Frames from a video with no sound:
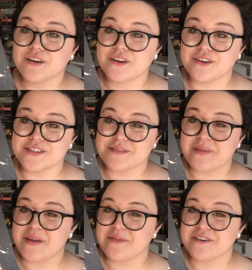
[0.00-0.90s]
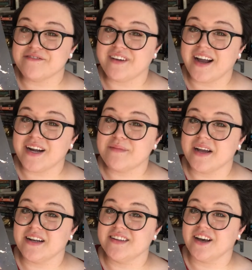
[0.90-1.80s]
Girls of Paper and Fire
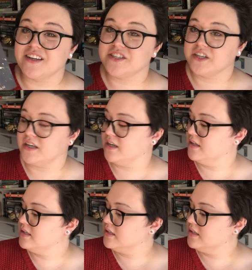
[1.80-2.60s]
by Natasha